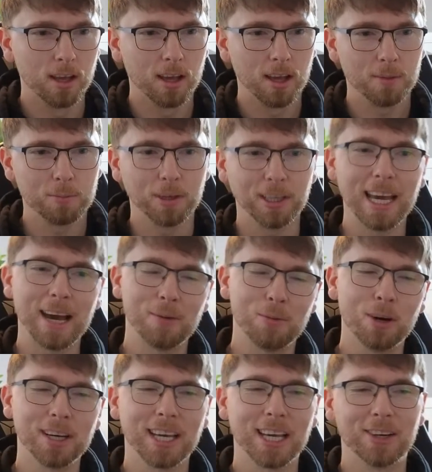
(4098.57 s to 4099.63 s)
But yeah,
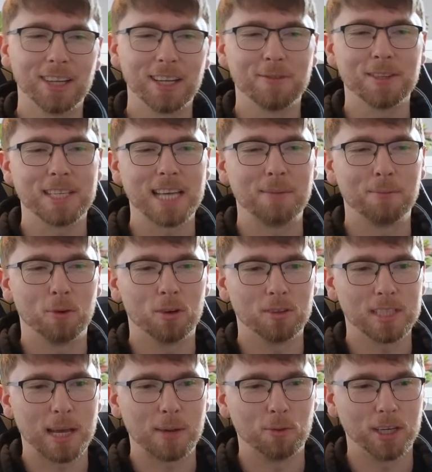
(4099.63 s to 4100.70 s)
working on it for
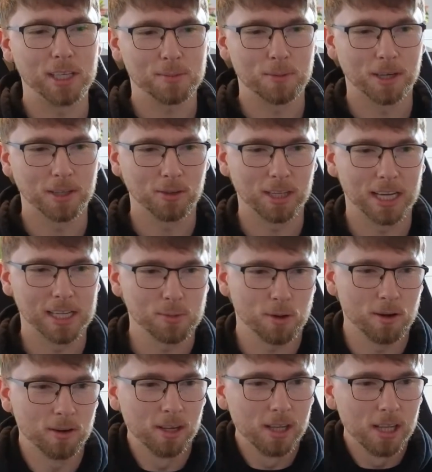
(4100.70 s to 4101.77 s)
10 weeks might do that as
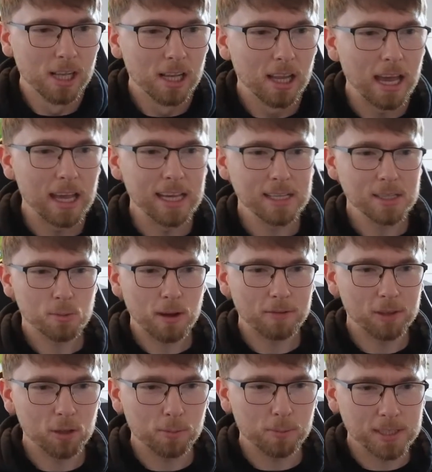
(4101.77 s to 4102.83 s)
well. Is
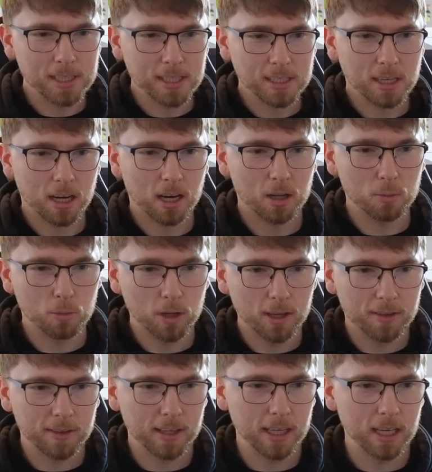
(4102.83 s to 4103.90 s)
Revolut Business Card
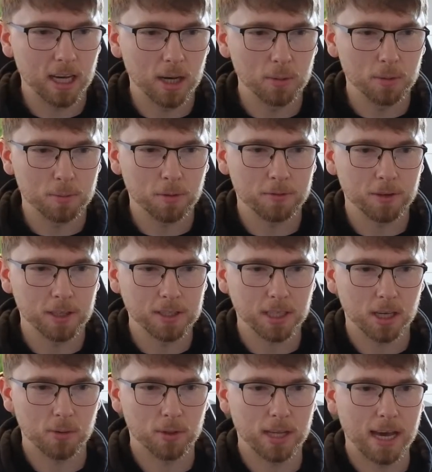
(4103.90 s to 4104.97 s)
worth it? I would prefer to
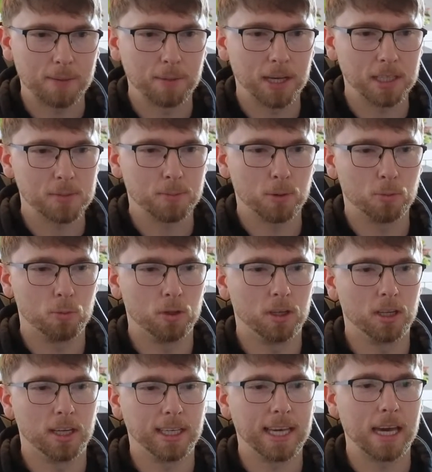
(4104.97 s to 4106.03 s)
go with Amex, but would
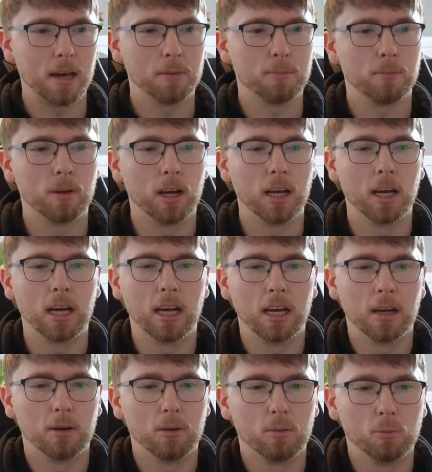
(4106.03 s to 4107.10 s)
I
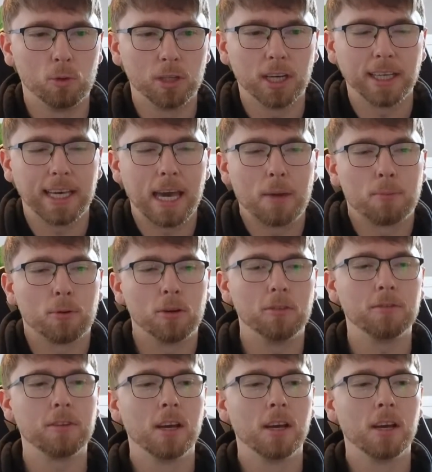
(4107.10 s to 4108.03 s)
get approved?